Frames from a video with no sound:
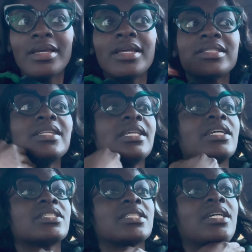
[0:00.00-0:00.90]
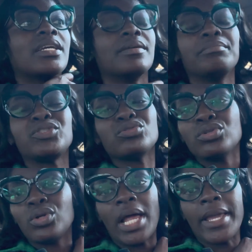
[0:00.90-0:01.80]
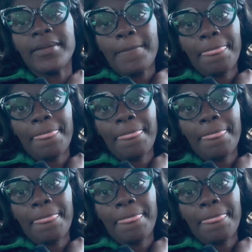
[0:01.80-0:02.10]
teenagers done. But like,